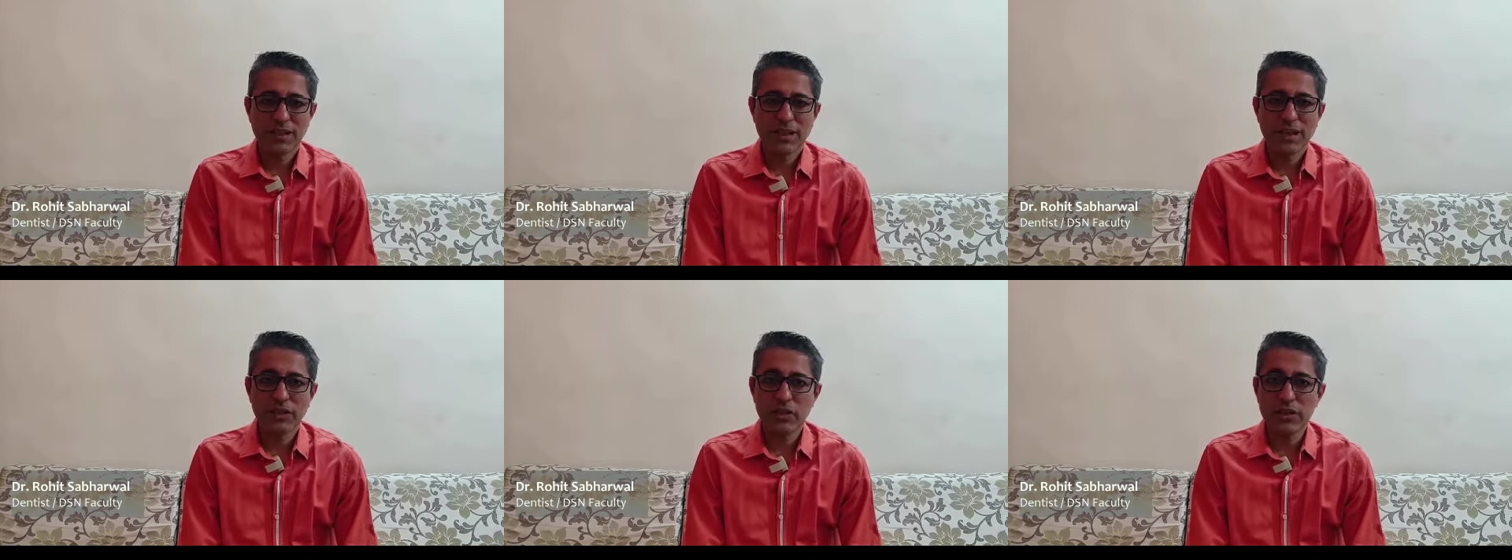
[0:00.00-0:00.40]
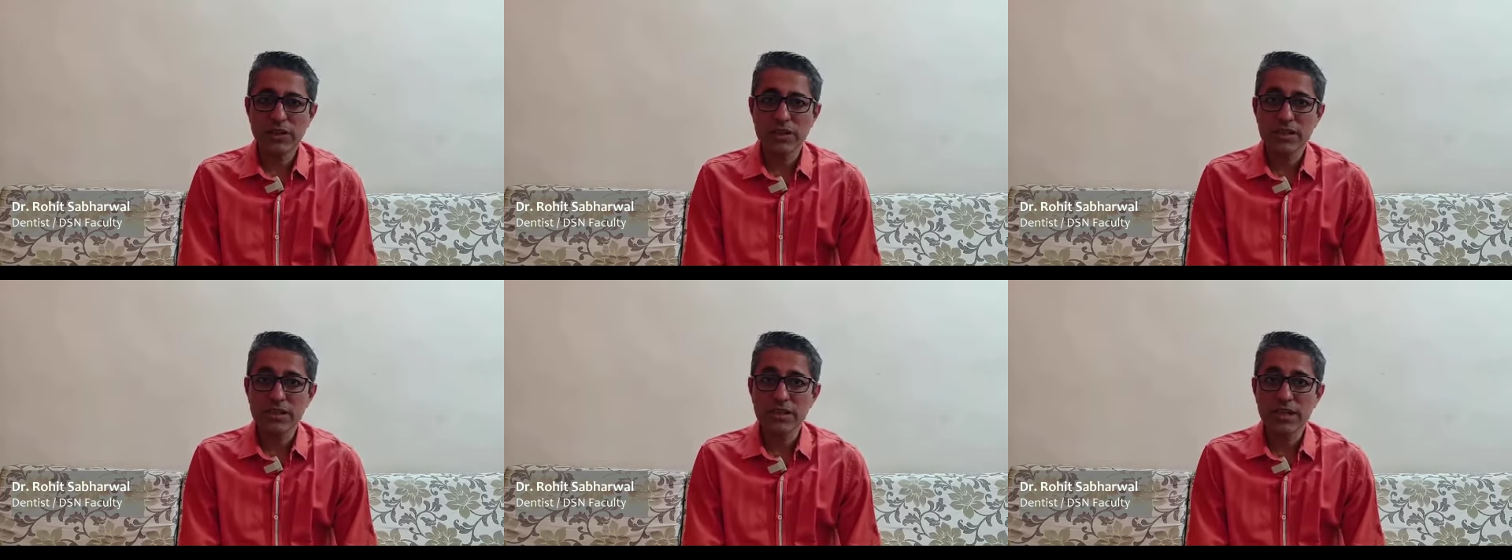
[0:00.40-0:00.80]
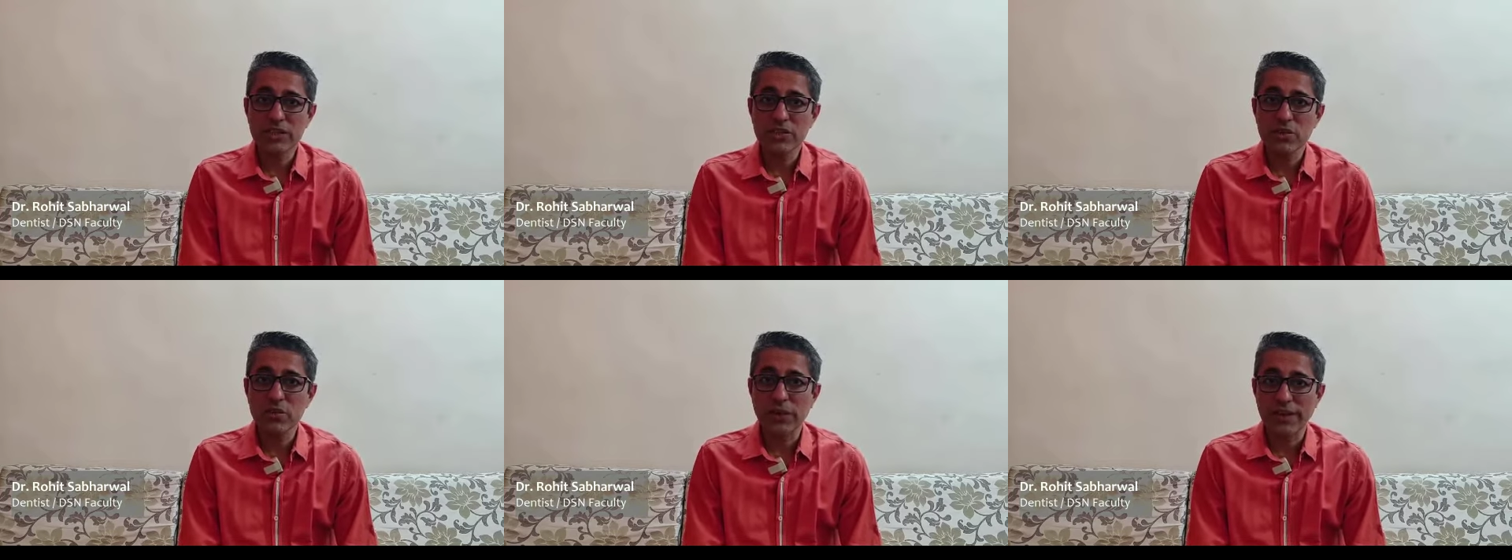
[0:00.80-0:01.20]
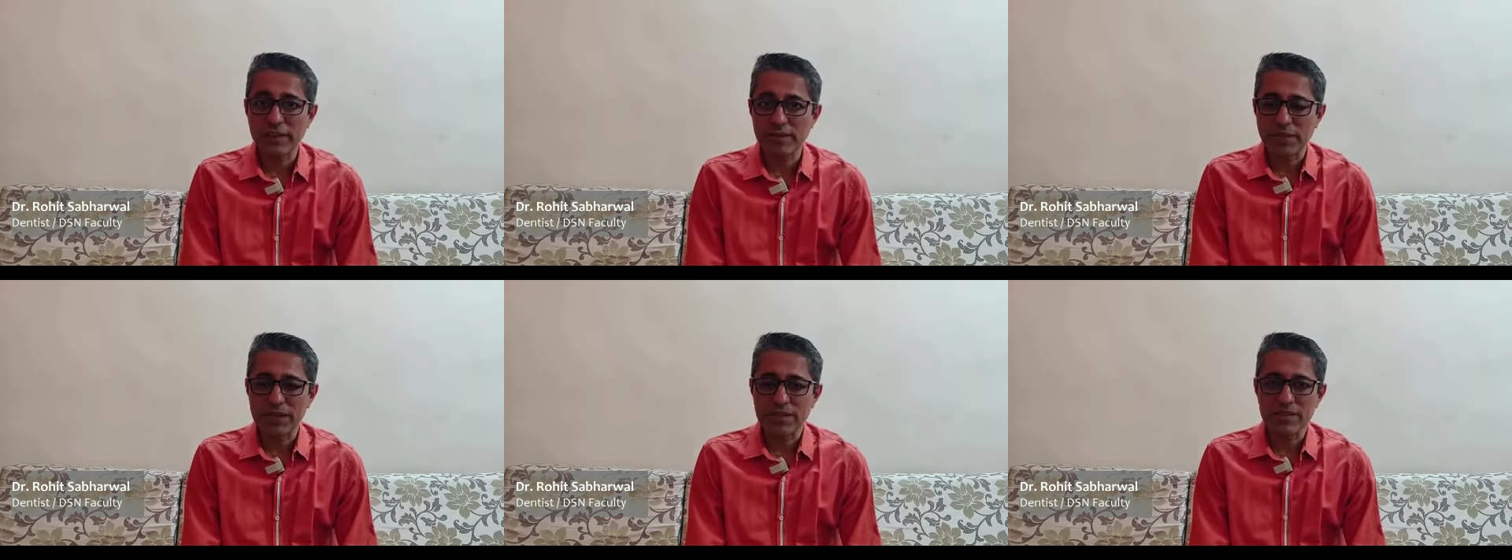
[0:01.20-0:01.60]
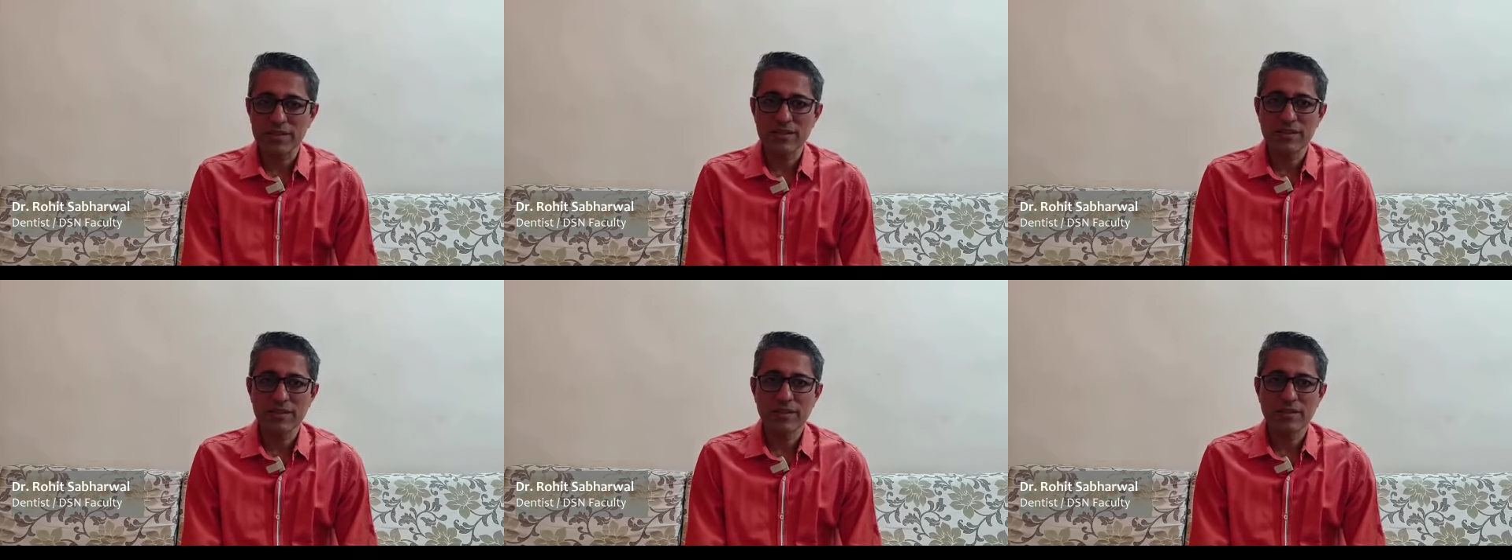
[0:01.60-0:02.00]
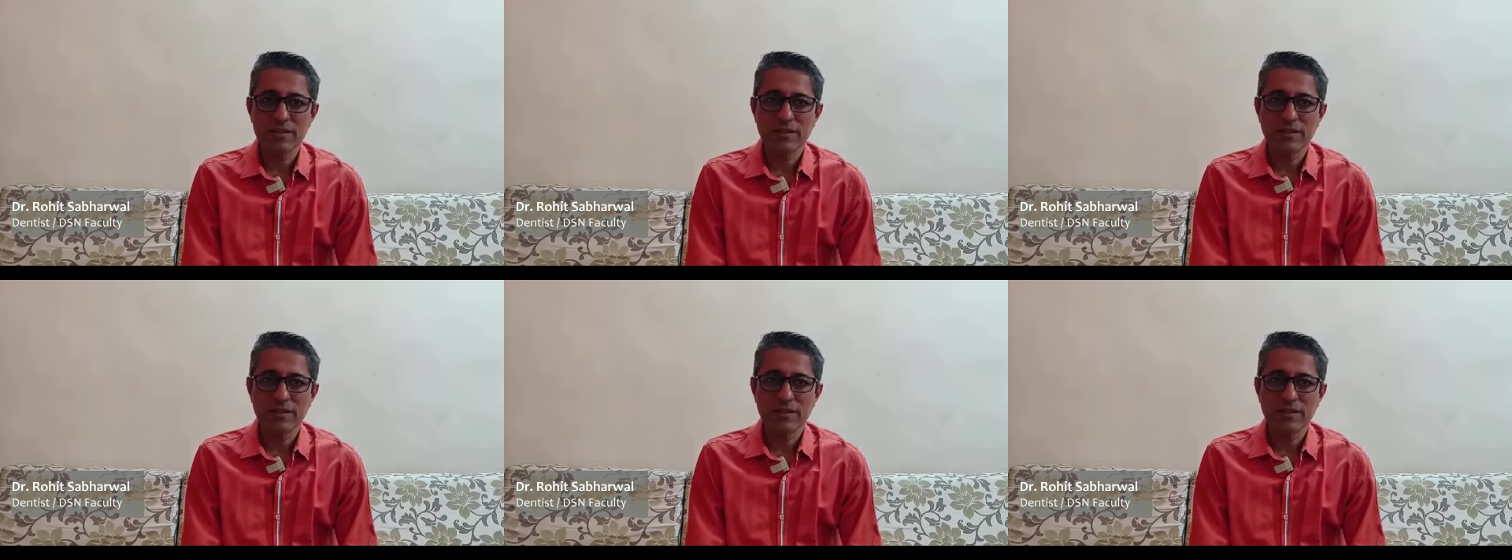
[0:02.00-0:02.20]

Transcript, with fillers: And you know, in six to eight months,